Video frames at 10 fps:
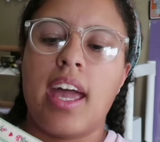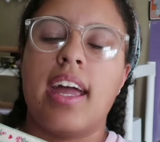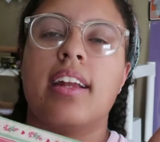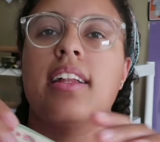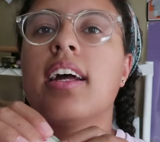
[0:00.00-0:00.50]

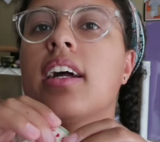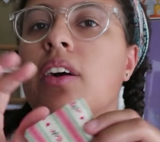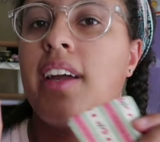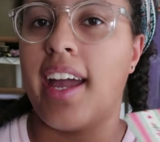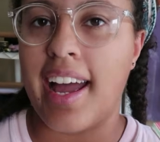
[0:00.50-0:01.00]
And
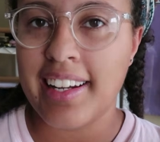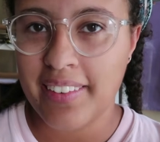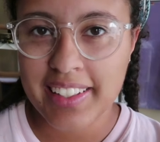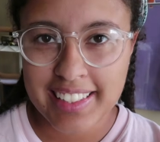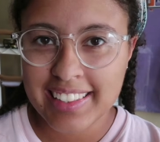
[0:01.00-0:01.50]
okay, I
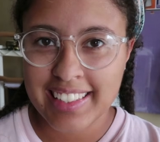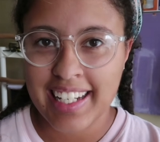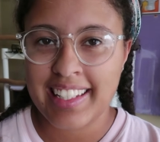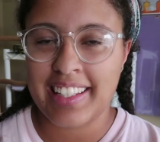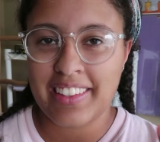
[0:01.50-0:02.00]
know I just
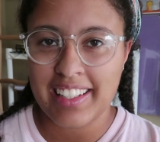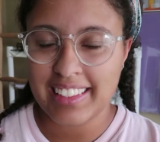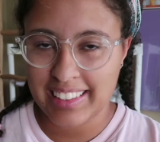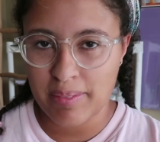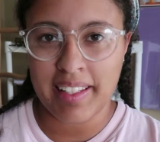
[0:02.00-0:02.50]
said that the
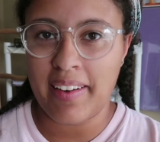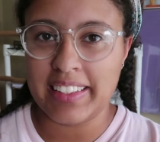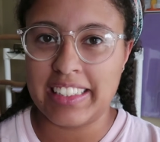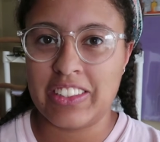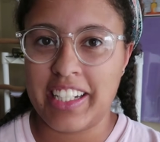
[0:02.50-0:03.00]
seam
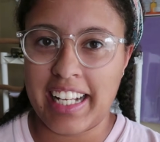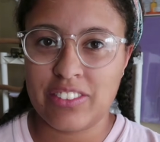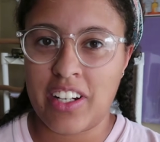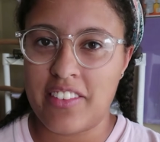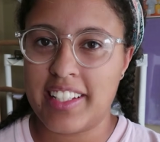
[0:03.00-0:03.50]
allowance is
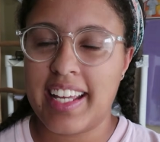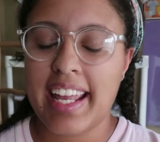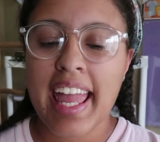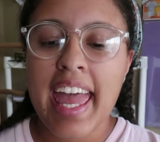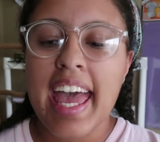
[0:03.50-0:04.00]
3/8 for
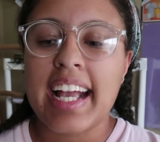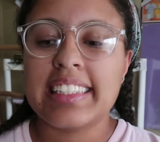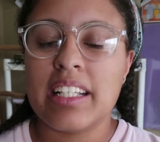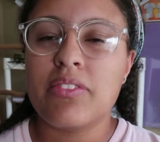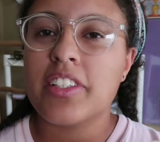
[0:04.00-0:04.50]
everything
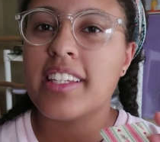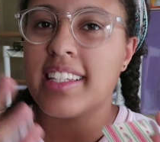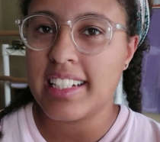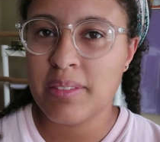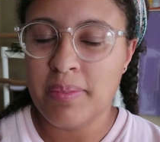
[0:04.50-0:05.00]
except for
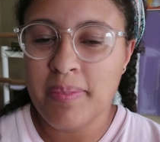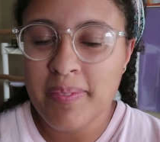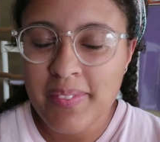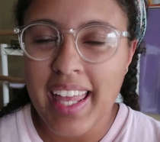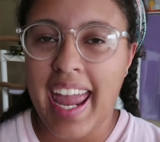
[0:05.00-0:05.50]
this
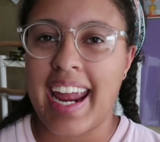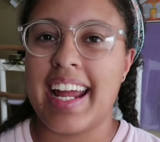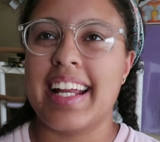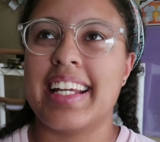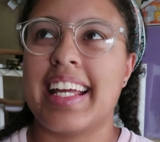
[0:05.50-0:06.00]

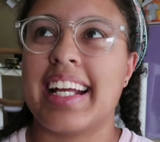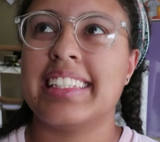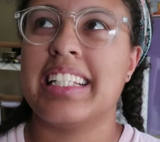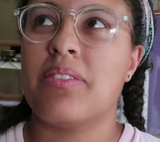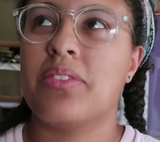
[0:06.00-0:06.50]
and
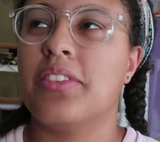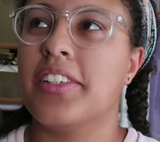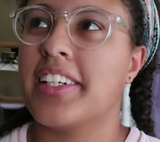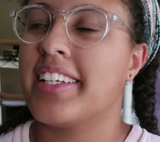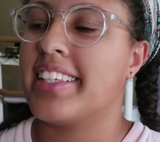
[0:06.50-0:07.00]
except
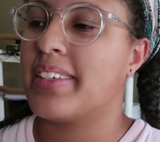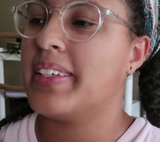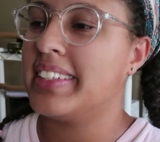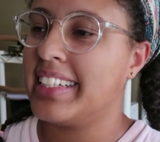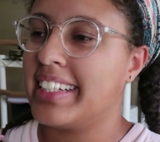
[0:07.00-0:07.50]
for the
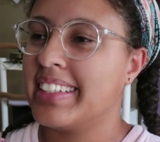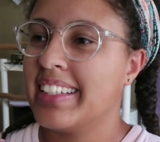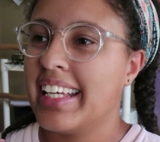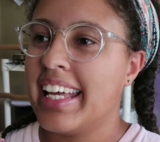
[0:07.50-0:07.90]
quilting.